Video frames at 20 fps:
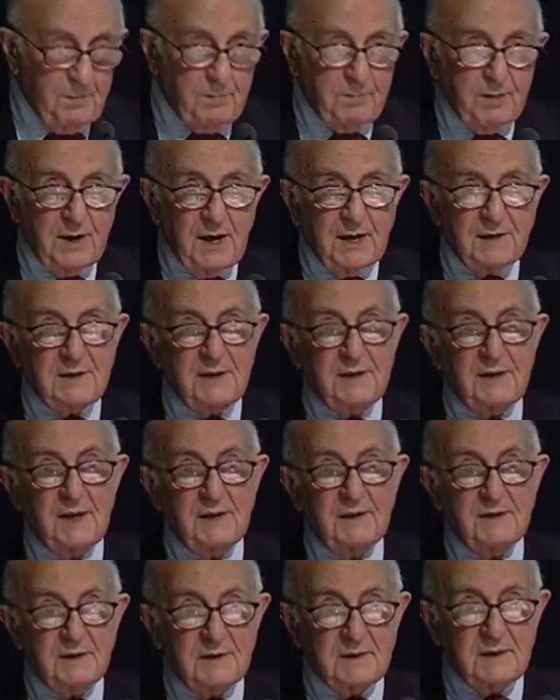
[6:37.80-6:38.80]

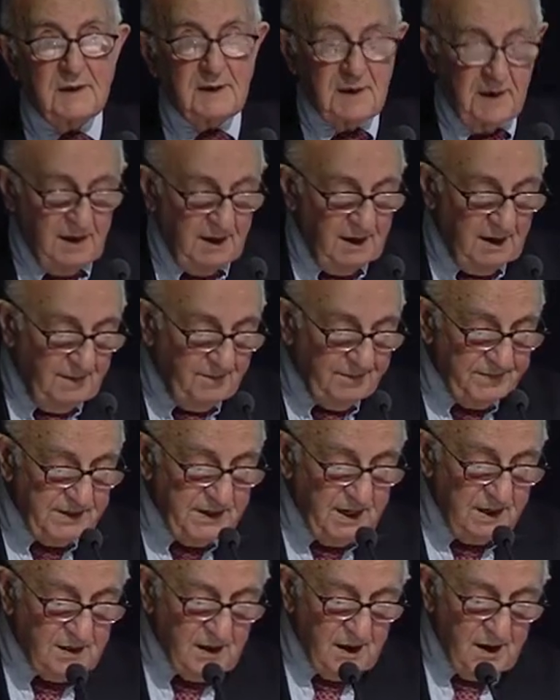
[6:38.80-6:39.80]
precedents
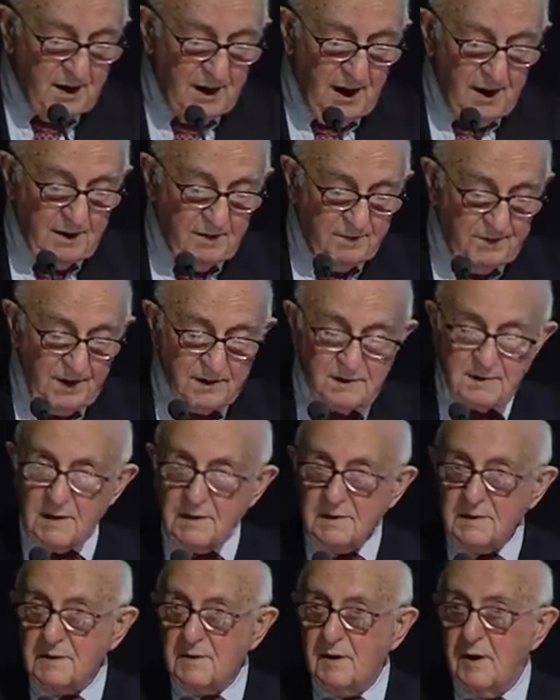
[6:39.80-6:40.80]
that clarify
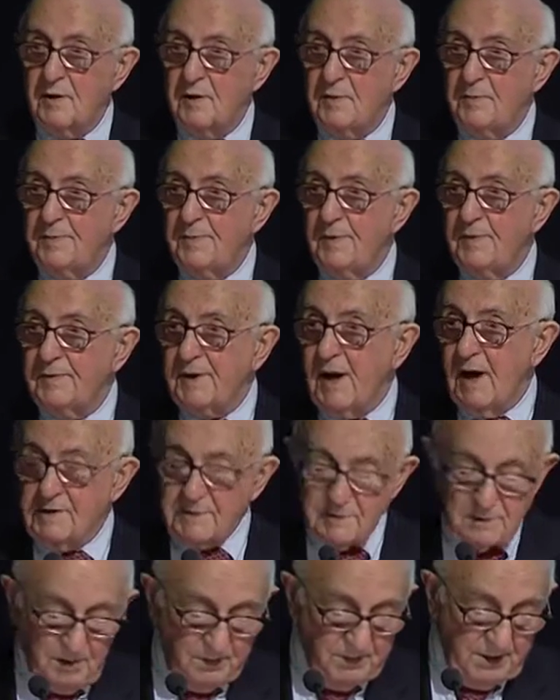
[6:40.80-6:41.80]
the scope of
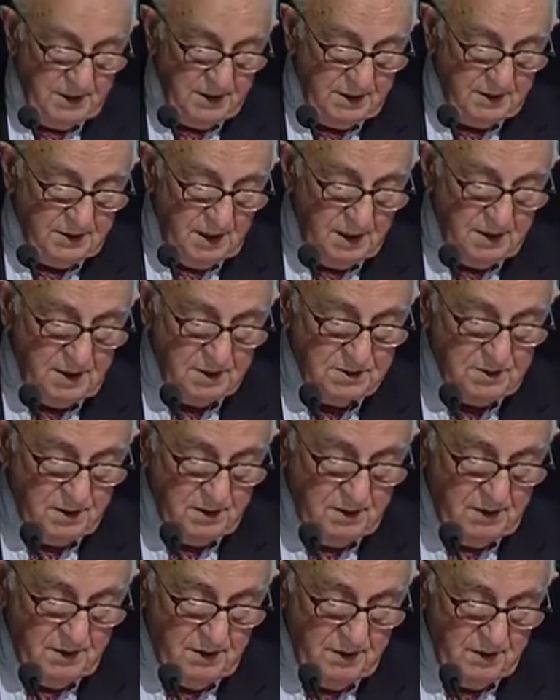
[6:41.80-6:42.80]
customary
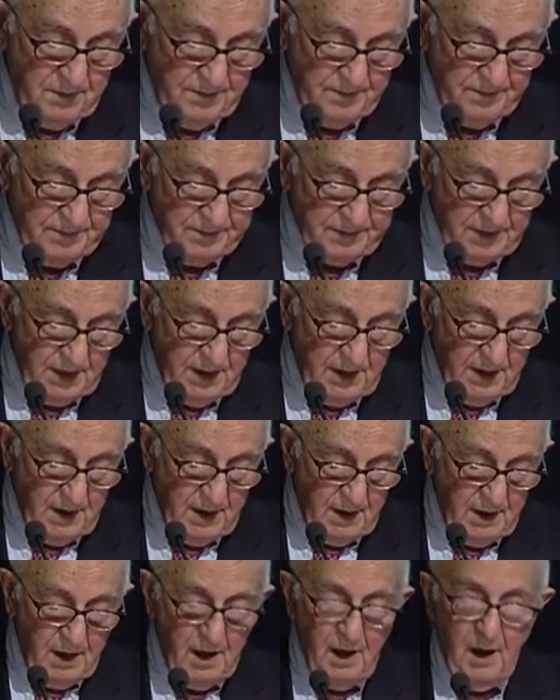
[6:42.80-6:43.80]
international law.
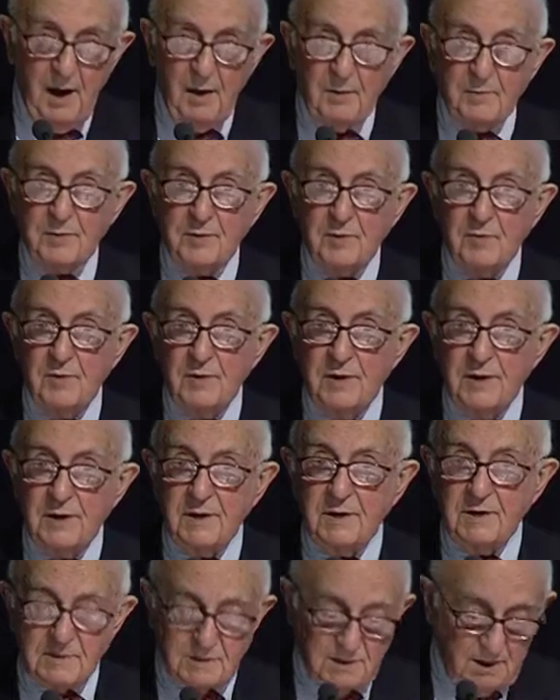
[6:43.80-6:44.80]
Our
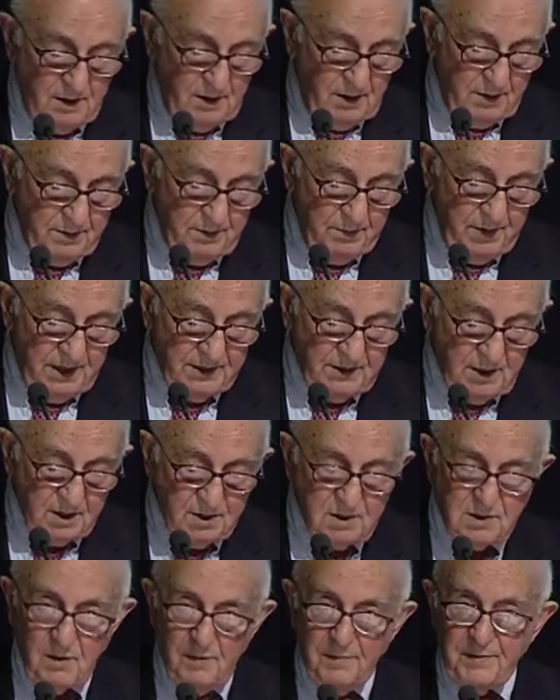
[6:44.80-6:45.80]
rulings on
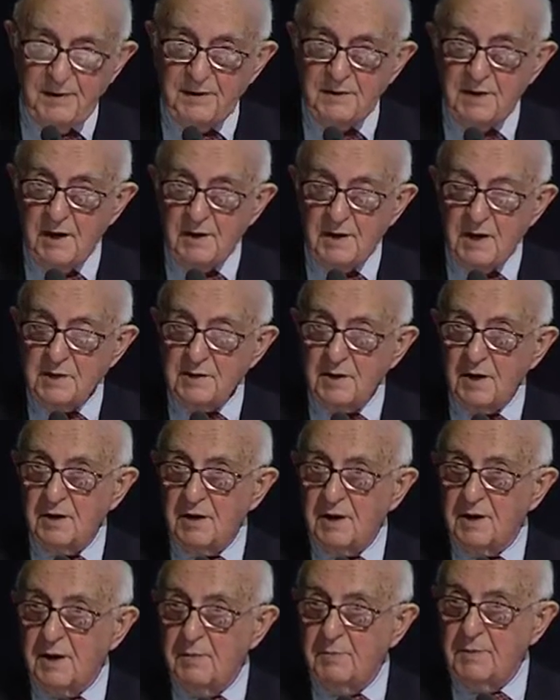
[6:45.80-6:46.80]
matters of international
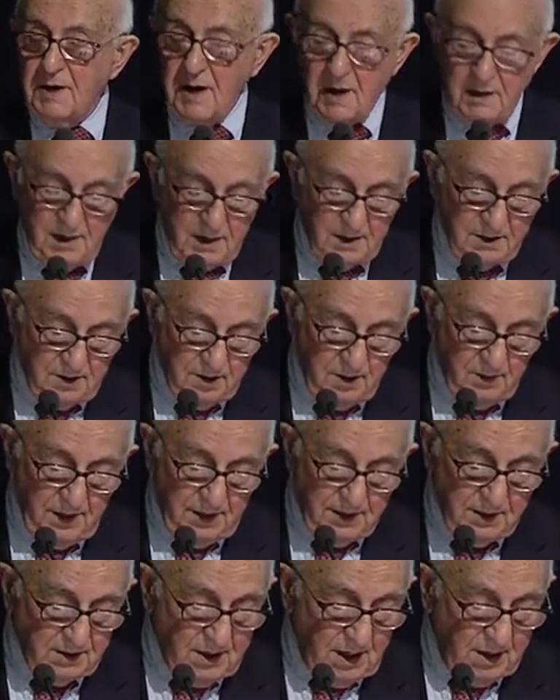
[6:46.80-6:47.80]
criminal and
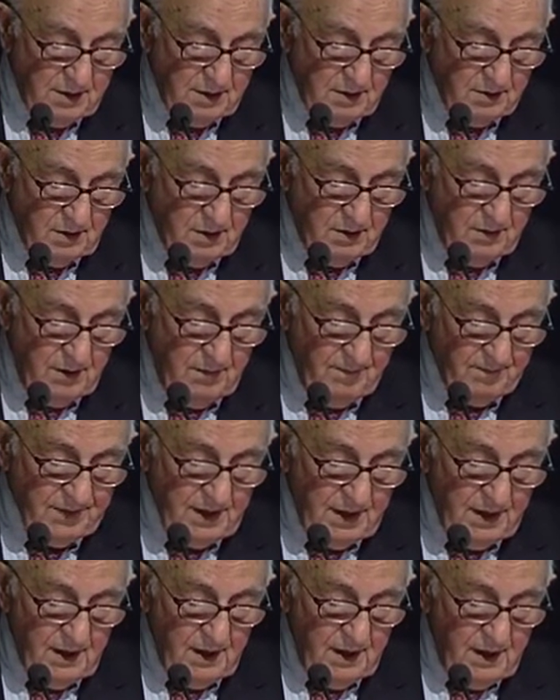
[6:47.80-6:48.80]
humanitarian law
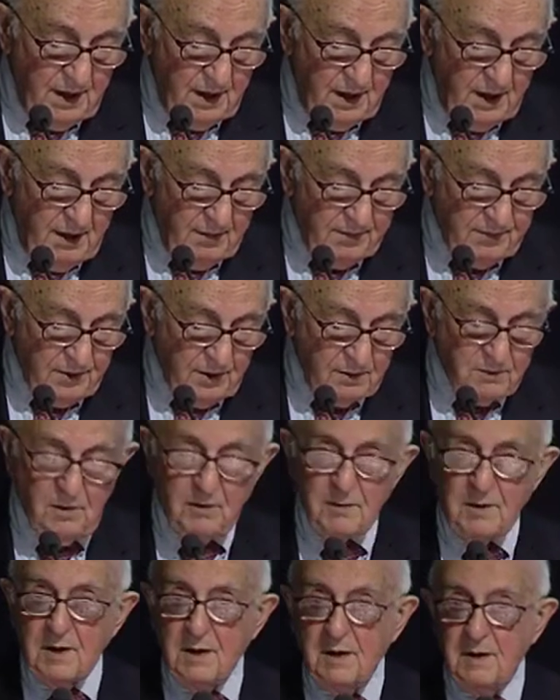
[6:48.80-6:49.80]
have not
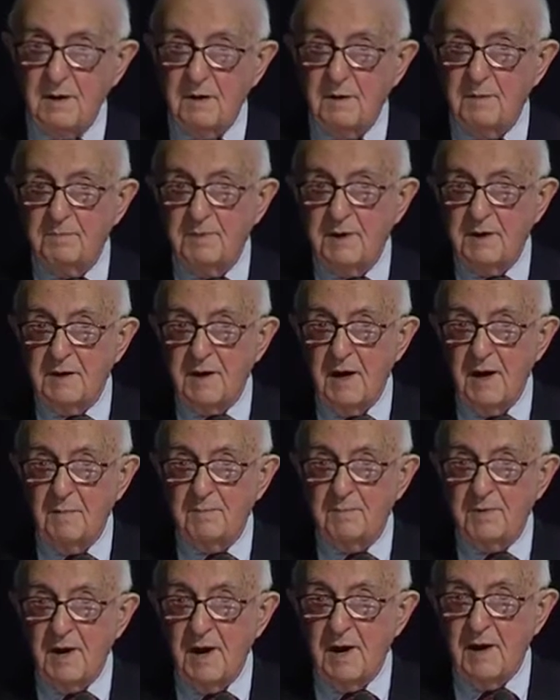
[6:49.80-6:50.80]
only been
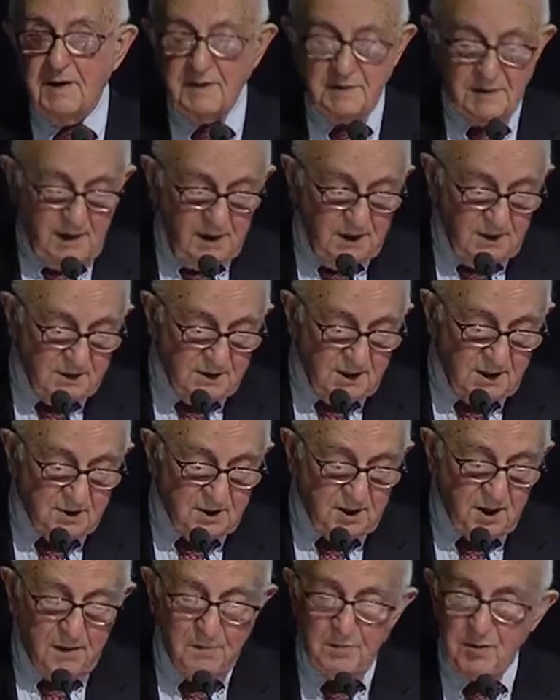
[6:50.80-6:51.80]
applied in the
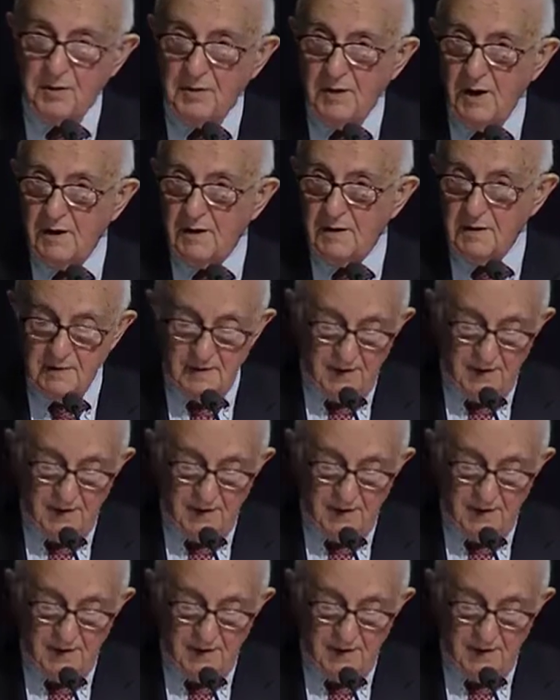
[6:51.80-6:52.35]
tribunal,